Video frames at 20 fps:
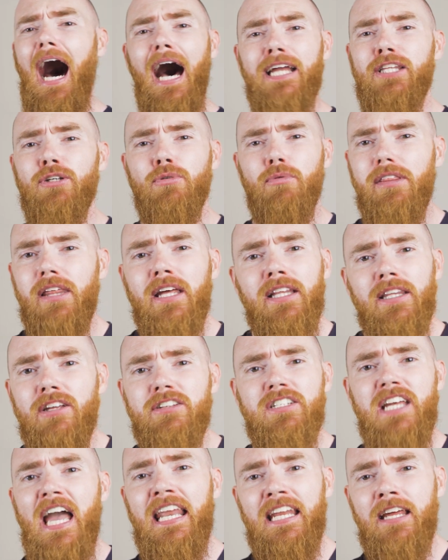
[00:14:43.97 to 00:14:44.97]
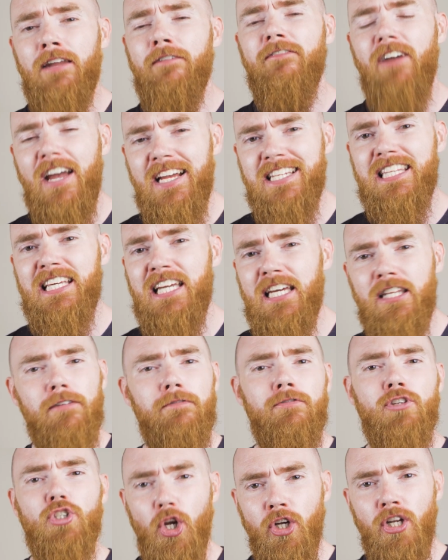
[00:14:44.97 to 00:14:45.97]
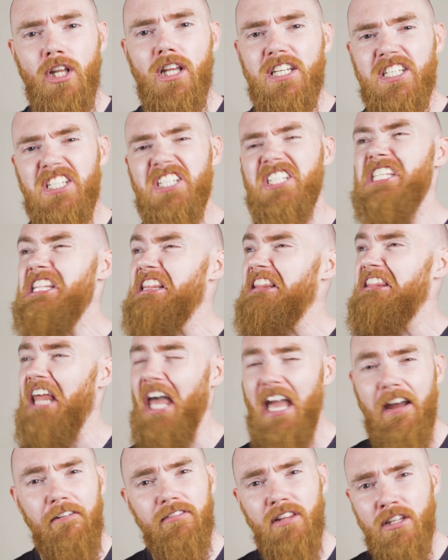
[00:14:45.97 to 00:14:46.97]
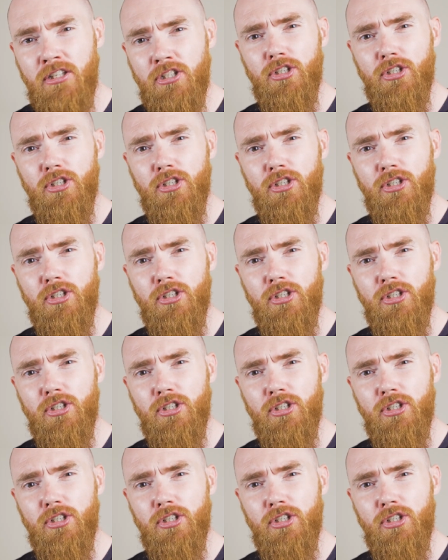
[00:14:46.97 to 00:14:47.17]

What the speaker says: I don't think there's any investigative journalists left in